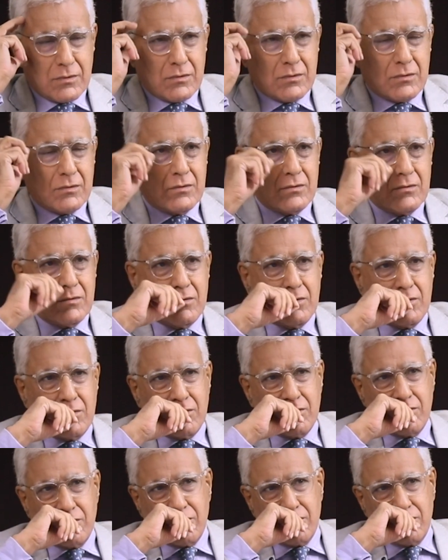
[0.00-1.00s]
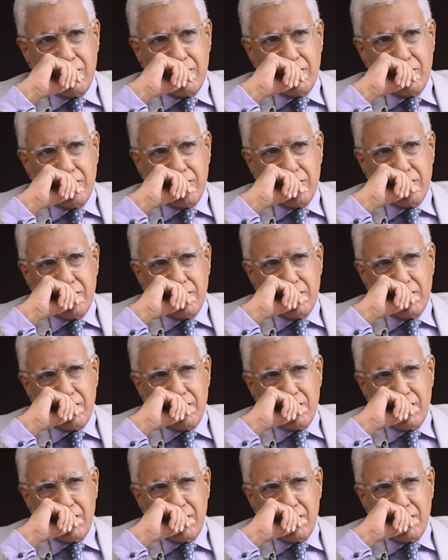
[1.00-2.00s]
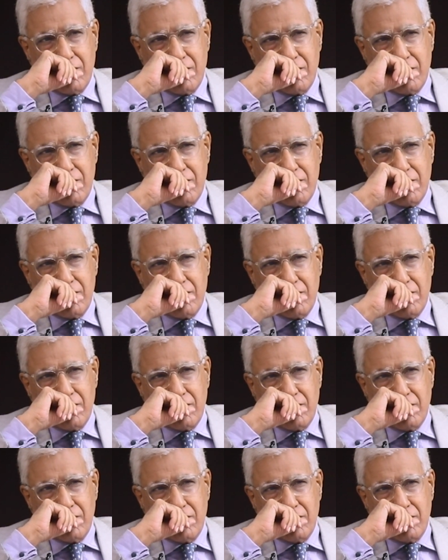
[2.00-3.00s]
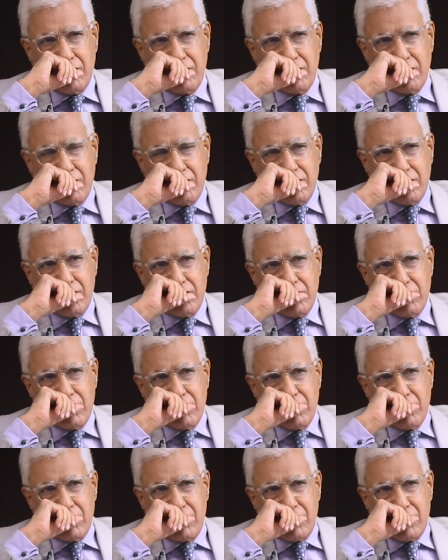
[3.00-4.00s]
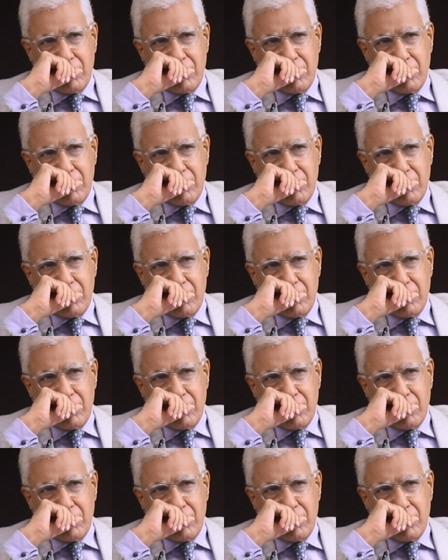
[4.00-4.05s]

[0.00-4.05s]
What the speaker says: [no speech]